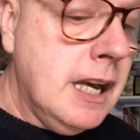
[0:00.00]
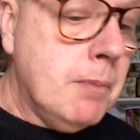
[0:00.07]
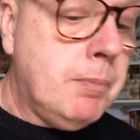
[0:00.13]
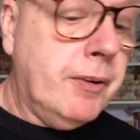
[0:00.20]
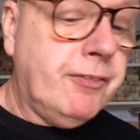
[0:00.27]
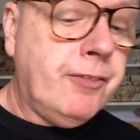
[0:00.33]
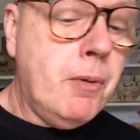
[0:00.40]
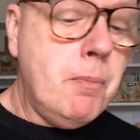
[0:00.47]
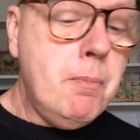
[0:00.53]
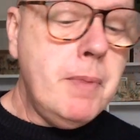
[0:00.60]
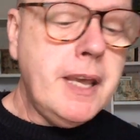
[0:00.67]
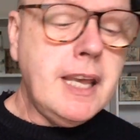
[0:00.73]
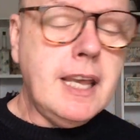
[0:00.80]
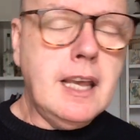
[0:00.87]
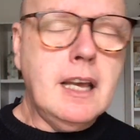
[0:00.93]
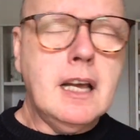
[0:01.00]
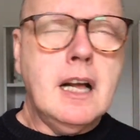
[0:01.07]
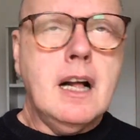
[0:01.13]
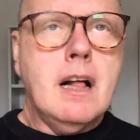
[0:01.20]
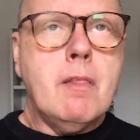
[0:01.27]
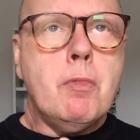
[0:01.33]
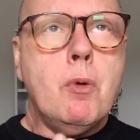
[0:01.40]
But for me,
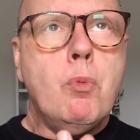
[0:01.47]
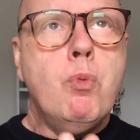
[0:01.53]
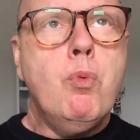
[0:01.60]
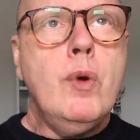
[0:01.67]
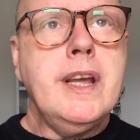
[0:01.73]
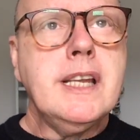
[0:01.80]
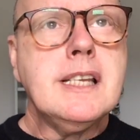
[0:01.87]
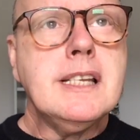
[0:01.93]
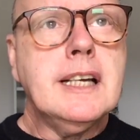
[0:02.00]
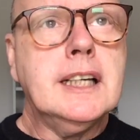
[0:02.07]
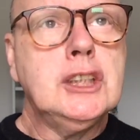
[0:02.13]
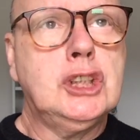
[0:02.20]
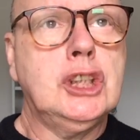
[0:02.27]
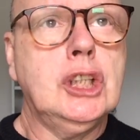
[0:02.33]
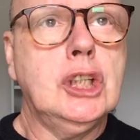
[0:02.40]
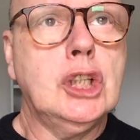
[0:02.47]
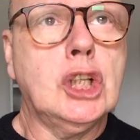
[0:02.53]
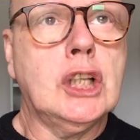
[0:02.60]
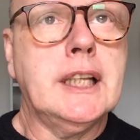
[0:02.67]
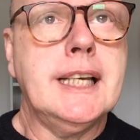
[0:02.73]
the reason I journal